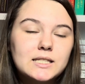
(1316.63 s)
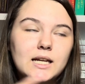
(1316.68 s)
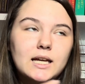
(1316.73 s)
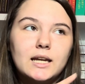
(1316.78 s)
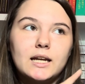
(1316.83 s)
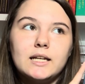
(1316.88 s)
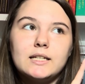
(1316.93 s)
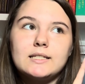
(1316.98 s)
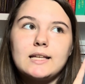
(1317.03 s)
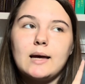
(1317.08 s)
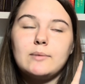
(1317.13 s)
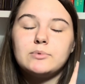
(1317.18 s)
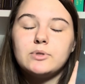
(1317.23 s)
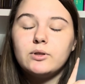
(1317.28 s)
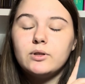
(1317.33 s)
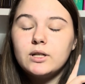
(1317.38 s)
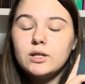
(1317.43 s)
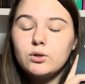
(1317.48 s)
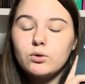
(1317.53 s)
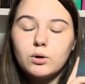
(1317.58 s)
And it is
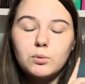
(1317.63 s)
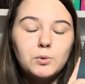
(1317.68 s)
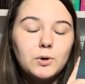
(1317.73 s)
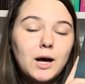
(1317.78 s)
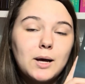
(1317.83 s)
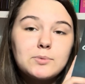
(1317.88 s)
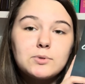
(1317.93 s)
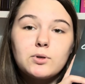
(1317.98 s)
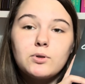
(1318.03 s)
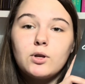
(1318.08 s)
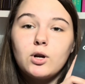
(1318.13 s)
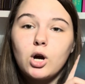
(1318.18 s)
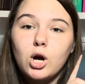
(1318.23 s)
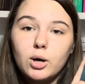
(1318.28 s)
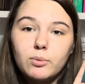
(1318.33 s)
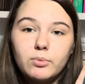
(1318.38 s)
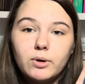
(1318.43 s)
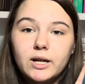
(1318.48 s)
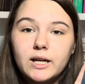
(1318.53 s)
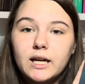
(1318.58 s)
absolutely adorable, absolutely
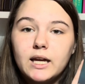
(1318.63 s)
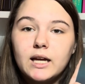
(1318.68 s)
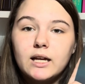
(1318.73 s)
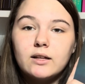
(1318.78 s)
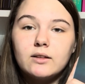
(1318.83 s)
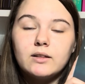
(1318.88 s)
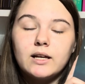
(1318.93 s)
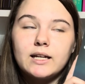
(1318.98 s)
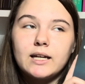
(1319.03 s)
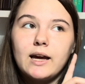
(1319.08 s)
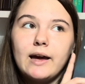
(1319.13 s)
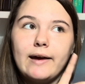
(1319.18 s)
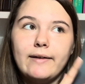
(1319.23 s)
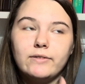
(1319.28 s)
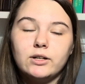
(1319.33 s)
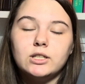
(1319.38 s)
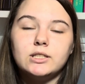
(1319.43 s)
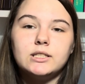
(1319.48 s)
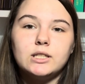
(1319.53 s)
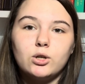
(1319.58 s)
heartbreaking, like
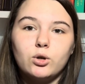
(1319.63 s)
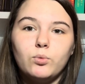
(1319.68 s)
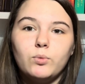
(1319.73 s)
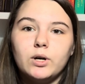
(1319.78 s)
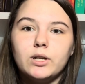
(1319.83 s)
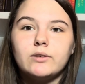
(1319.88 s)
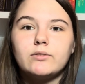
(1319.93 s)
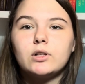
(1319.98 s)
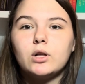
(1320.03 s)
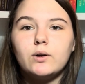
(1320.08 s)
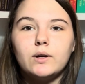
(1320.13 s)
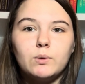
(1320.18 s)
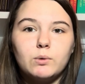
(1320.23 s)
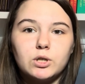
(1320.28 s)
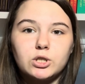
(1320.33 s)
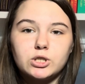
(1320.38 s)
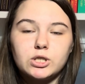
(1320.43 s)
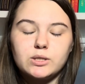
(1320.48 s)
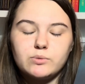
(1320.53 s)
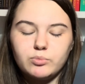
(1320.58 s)
every single one of Chloe
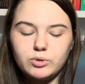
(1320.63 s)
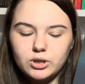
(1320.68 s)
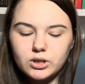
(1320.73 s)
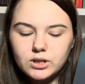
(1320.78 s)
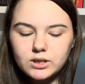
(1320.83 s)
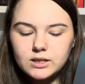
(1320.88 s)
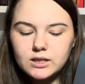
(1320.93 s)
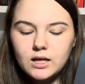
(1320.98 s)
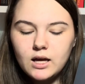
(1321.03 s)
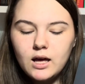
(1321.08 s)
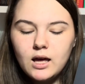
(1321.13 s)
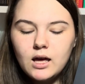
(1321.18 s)
Walsh's books.